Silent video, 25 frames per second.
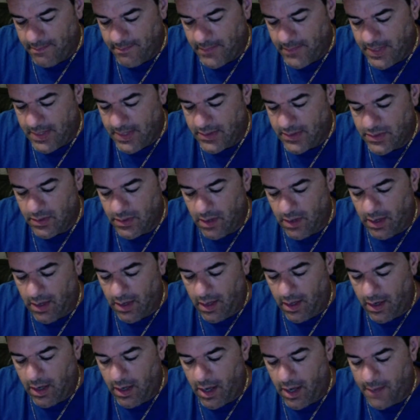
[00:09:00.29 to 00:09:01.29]
is you got a
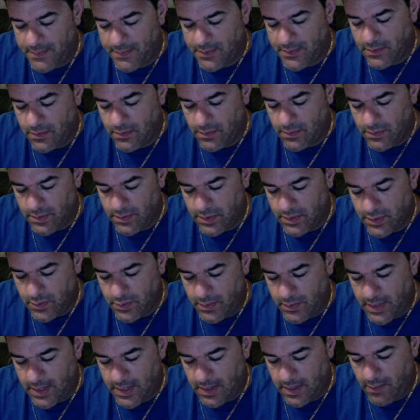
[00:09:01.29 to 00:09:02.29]
lot of obstacles this
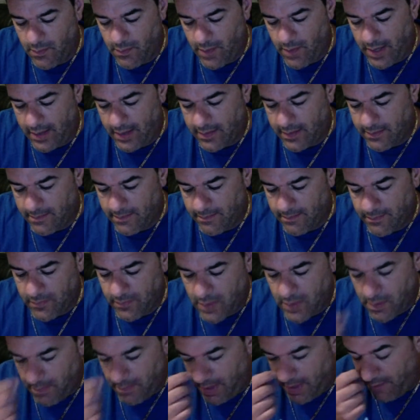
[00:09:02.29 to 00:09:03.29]
week in work.
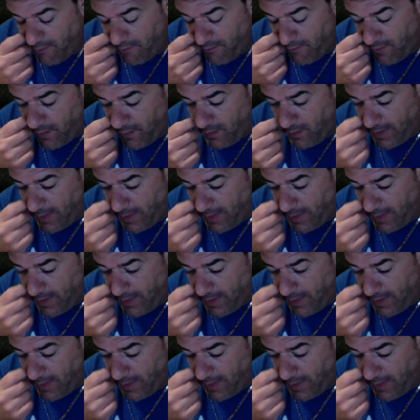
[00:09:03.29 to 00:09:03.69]
You might feel